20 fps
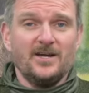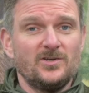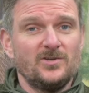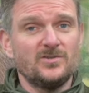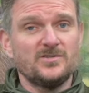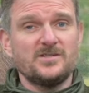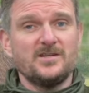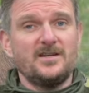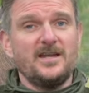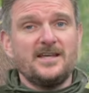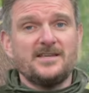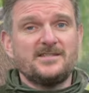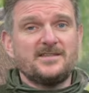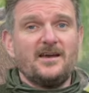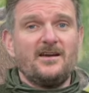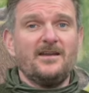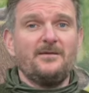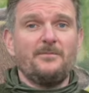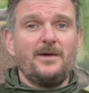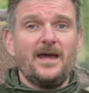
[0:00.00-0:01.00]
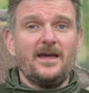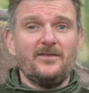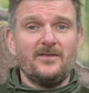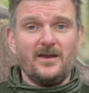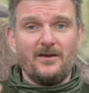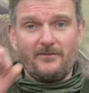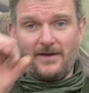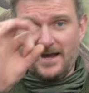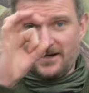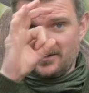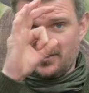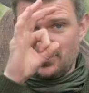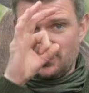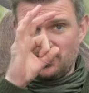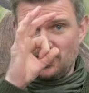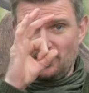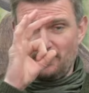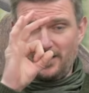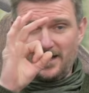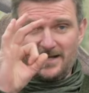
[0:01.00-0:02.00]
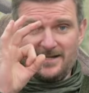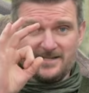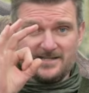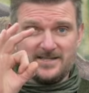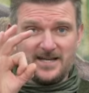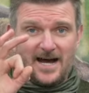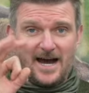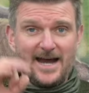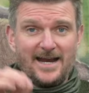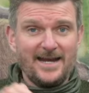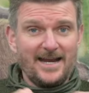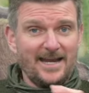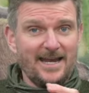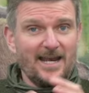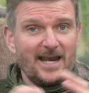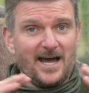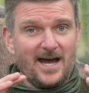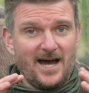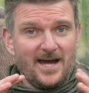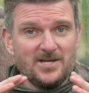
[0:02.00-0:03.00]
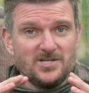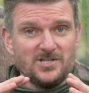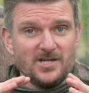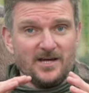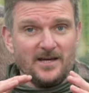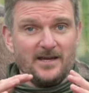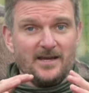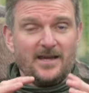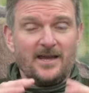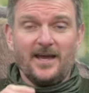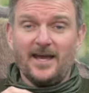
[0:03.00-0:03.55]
doesn't necessarily make the erector tube inside any larger.